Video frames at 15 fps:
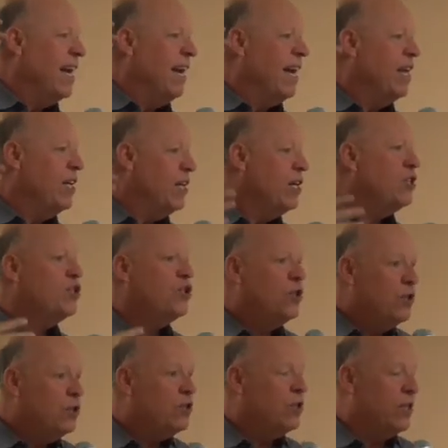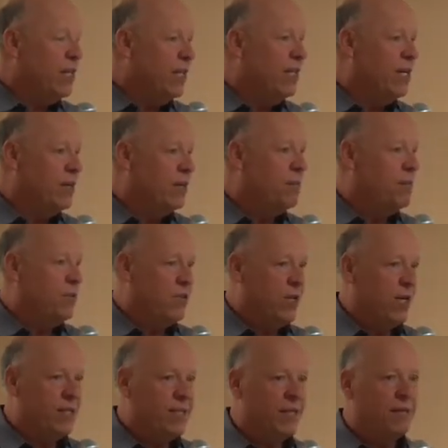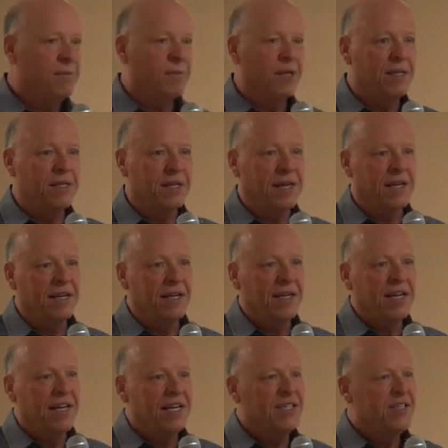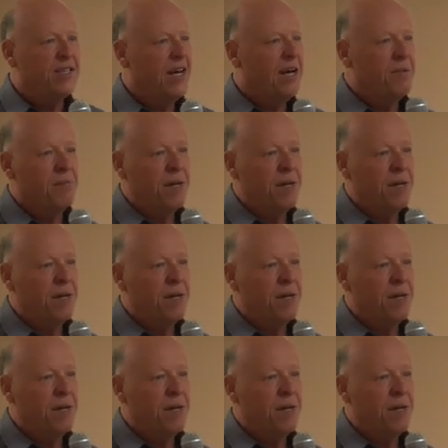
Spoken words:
and he's usually here presenting, but he's not.